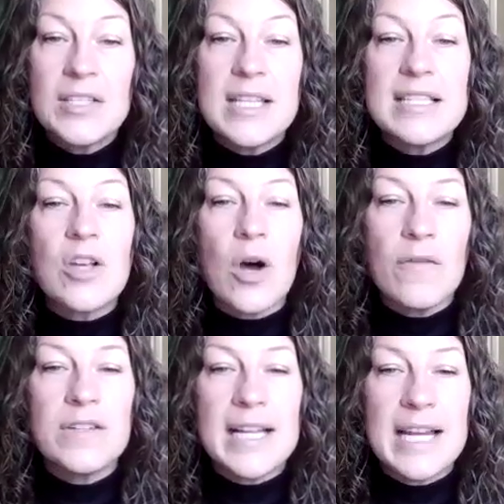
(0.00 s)
So this is
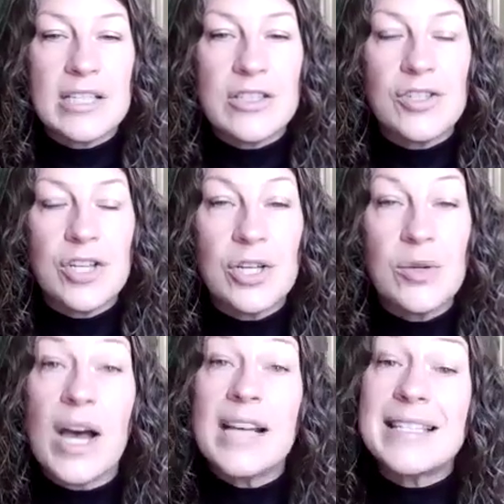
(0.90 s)
often linked
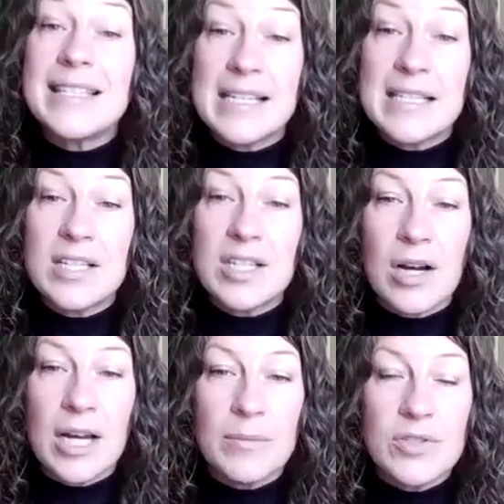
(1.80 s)
to ascend
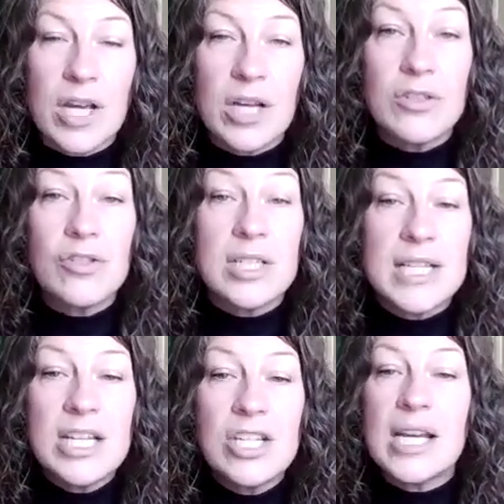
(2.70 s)
time, so
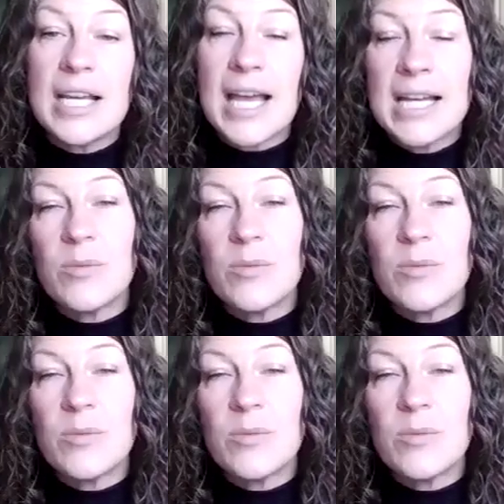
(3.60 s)
strategic